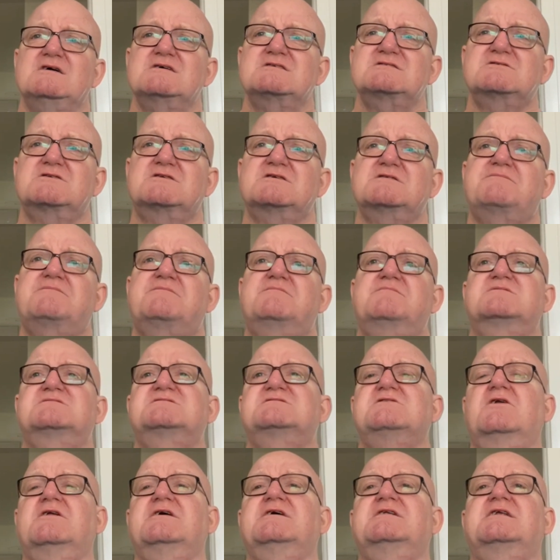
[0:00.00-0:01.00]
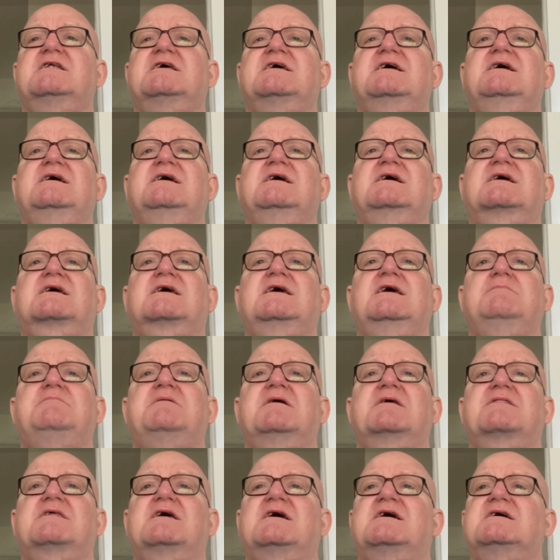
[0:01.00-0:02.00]
sort of solidly
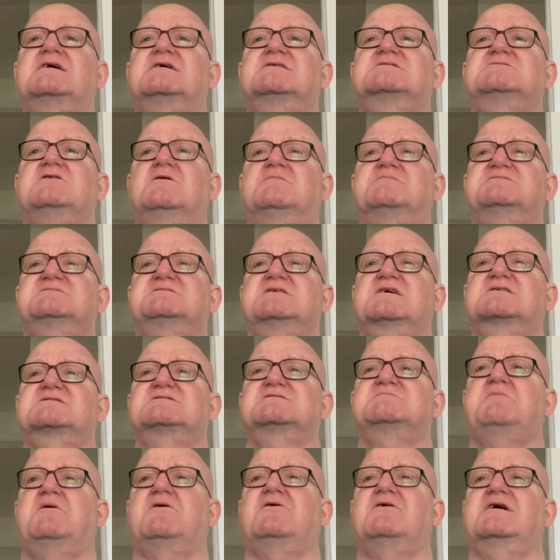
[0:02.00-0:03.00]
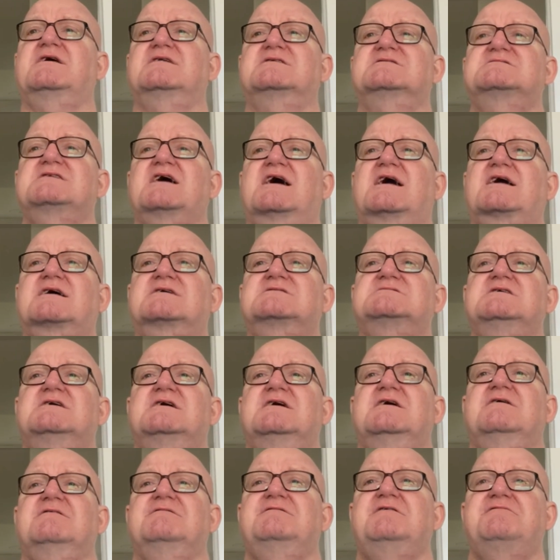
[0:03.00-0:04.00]
keeping their top 6 spot intact,
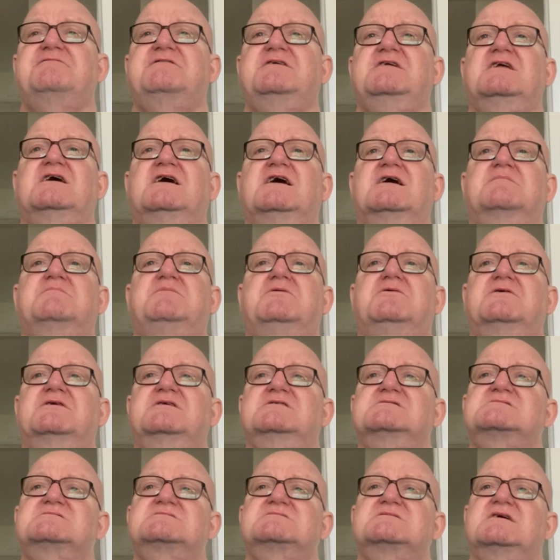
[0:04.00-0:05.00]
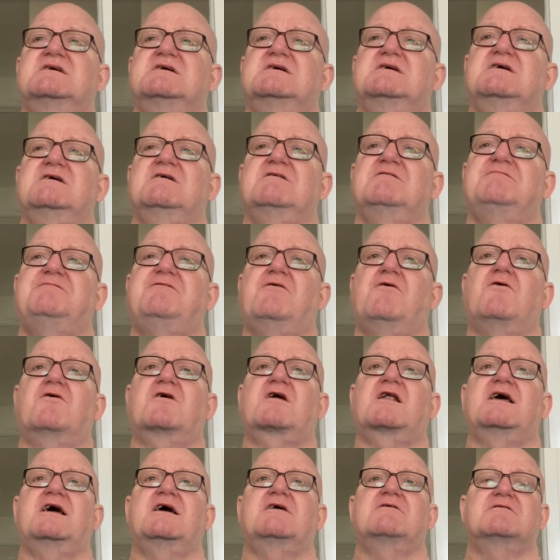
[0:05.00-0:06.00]
59 points, 4
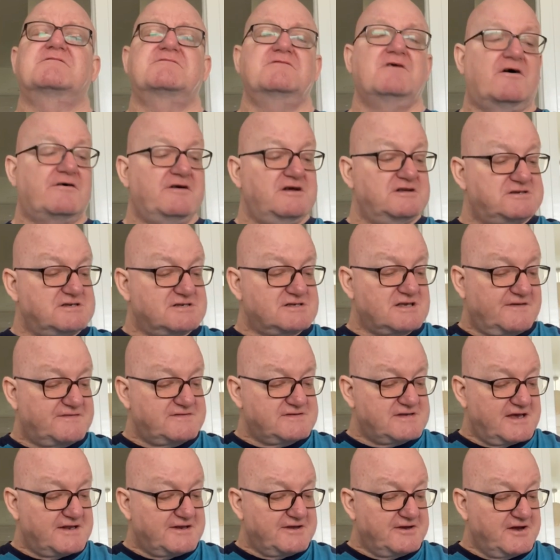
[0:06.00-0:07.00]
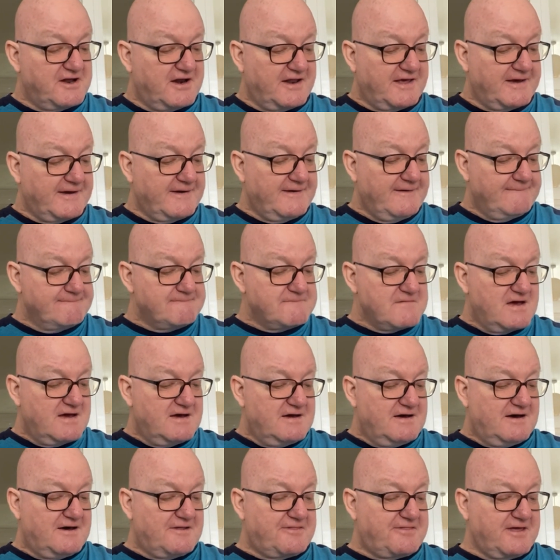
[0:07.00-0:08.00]
clear of Norwich, as I've said earlier.
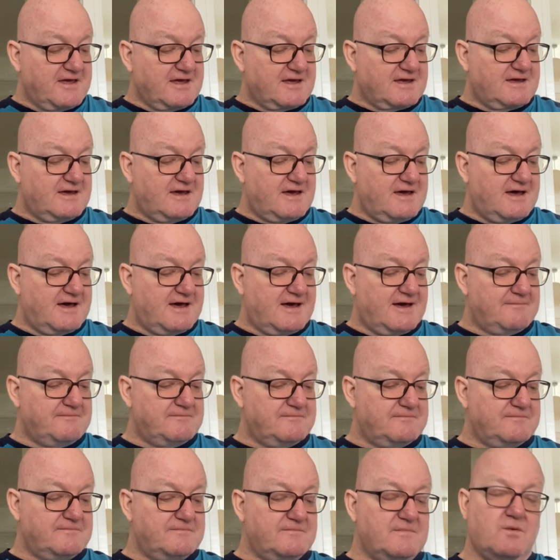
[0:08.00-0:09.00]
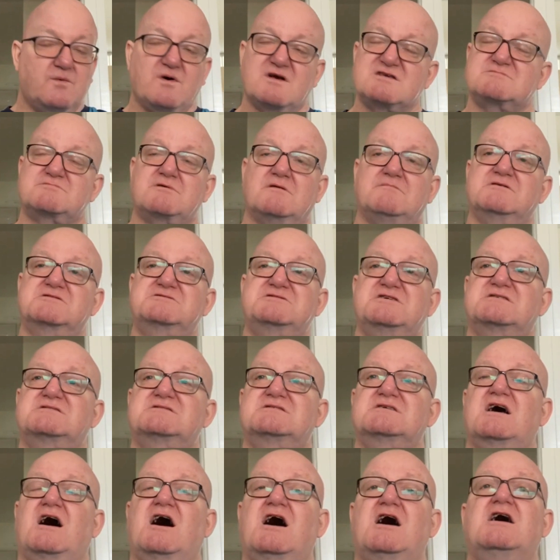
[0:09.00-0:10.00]
I think West Brom are
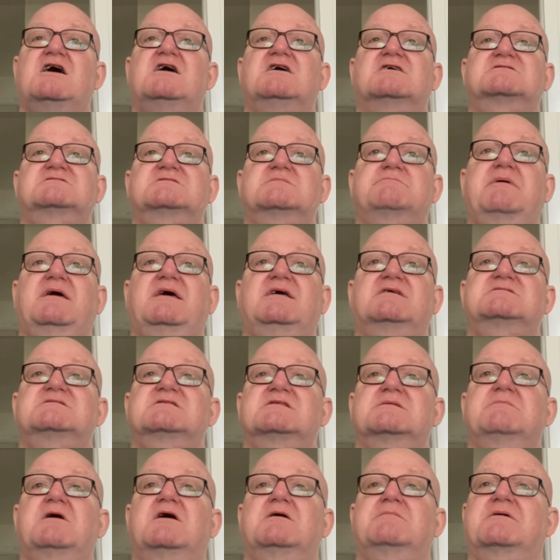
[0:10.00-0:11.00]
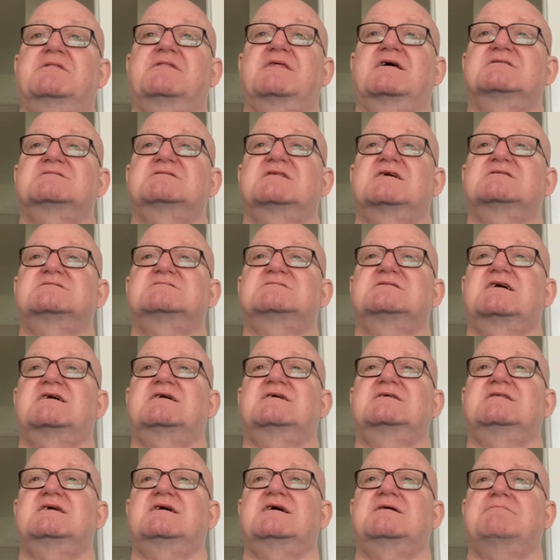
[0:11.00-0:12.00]
just hard to beat at the moment. That's
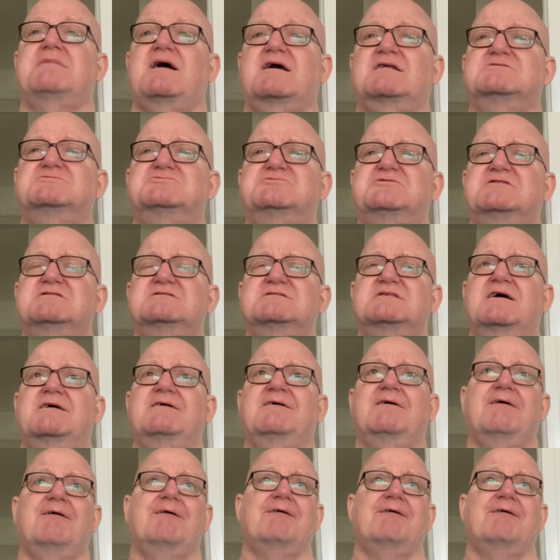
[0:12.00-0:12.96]
their mantra, isn't it?